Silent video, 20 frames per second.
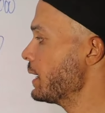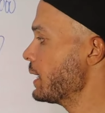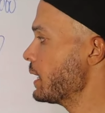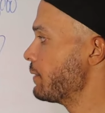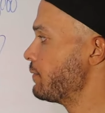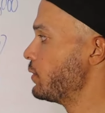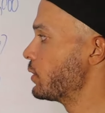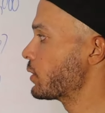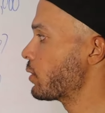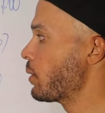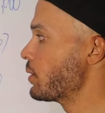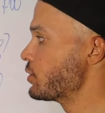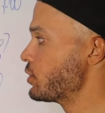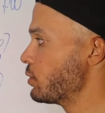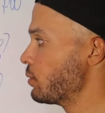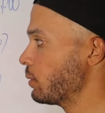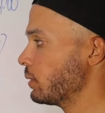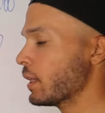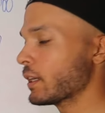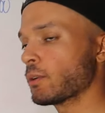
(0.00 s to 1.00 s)
if you're going
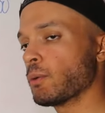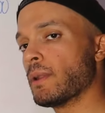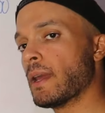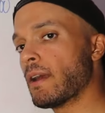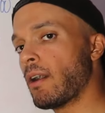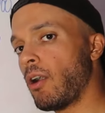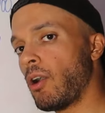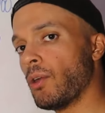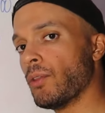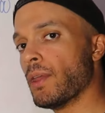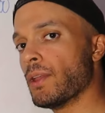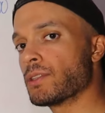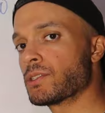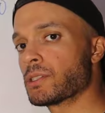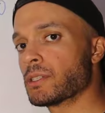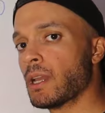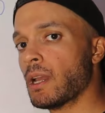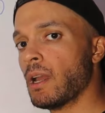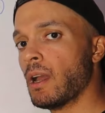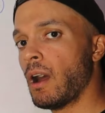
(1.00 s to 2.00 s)
to liquidate all
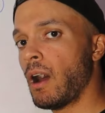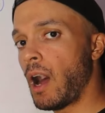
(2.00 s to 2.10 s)
this